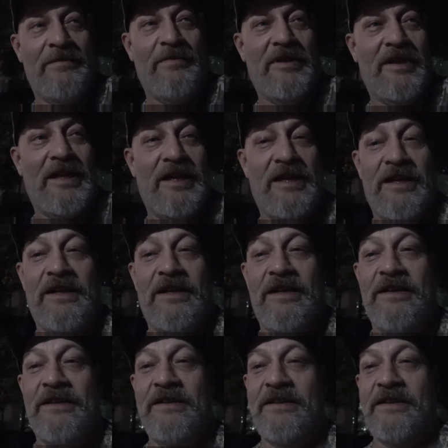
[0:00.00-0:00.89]
But,
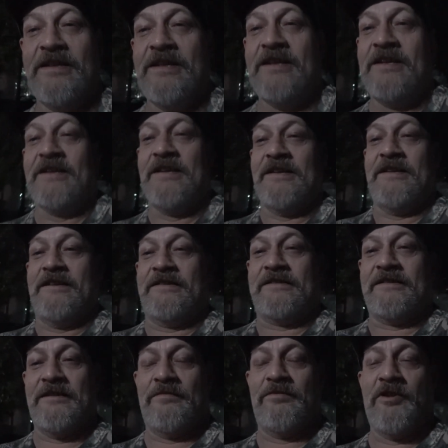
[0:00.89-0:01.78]
uh,
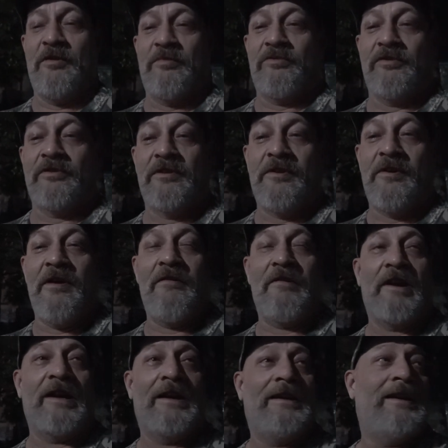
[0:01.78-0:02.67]
so I brought Bruno
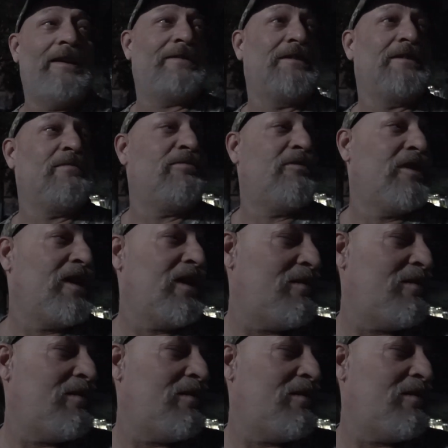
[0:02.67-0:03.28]
out, got elected to bring